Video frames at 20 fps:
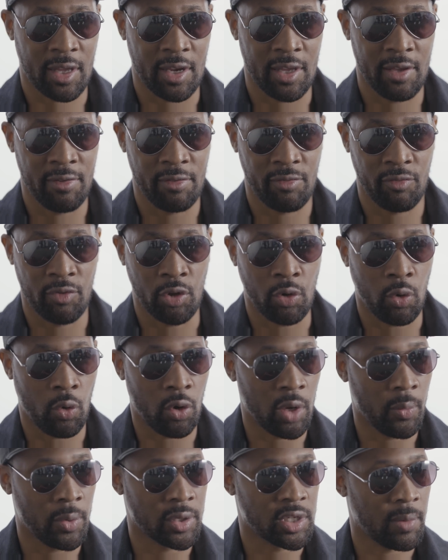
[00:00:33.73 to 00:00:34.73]
he's
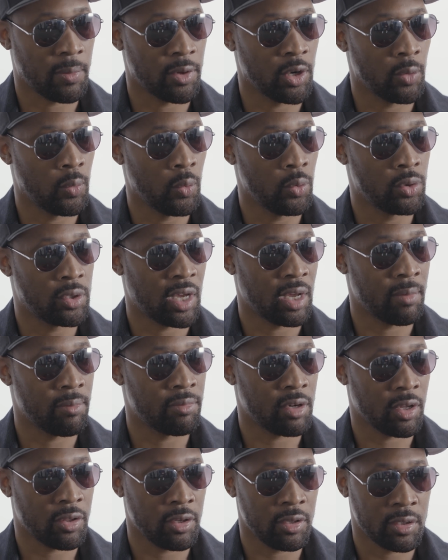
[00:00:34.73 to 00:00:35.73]
recorded with some of the Wu-Tang
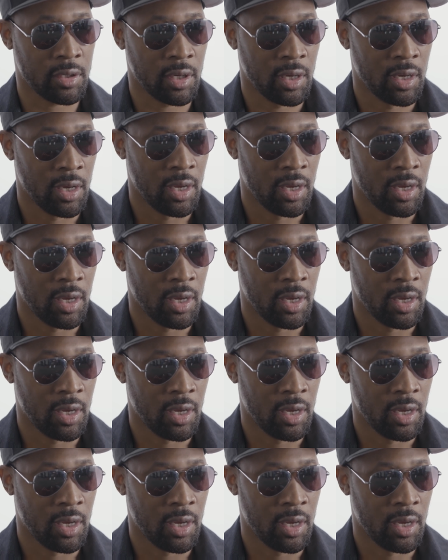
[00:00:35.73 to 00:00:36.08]
brothers.